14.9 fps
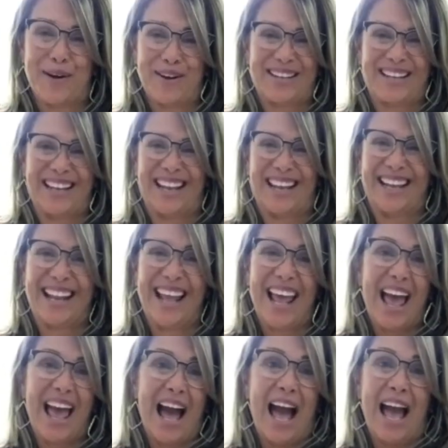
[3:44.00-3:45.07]
marketing.
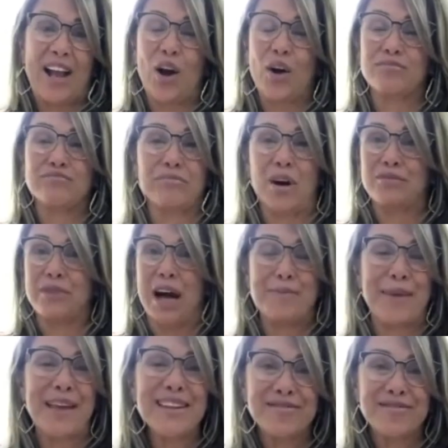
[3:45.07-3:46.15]
I go,
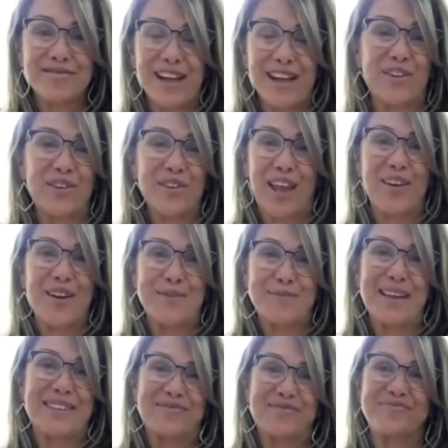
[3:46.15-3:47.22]
I'm in. I don't care. I'm
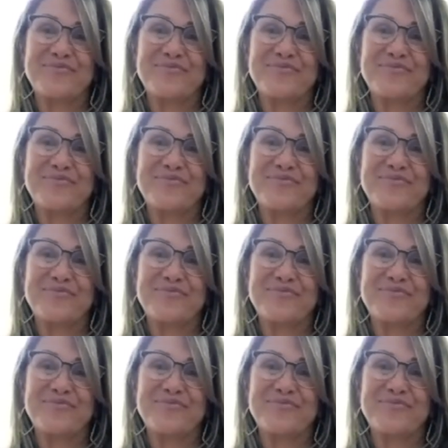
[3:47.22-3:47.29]
in.